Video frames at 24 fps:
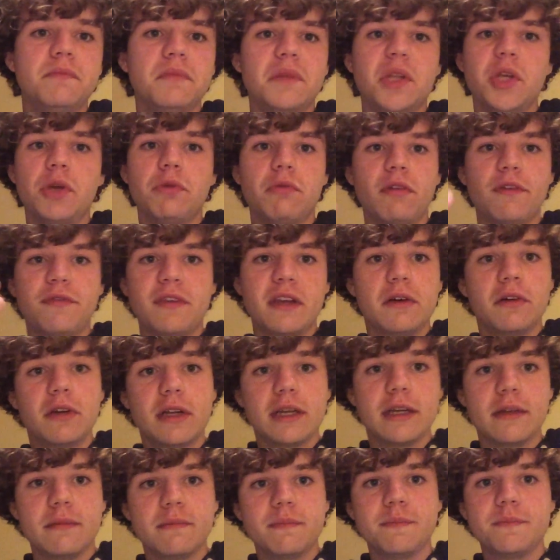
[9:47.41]
You revealed
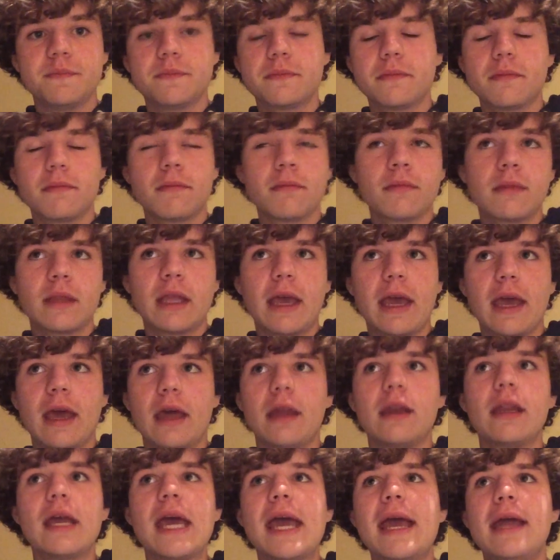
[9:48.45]
it,
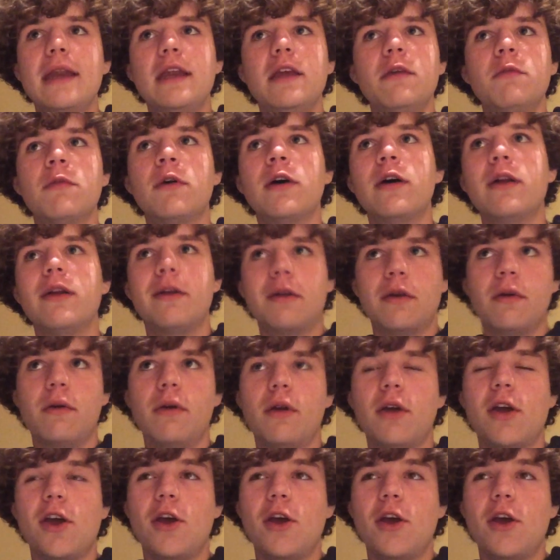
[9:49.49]
and anyone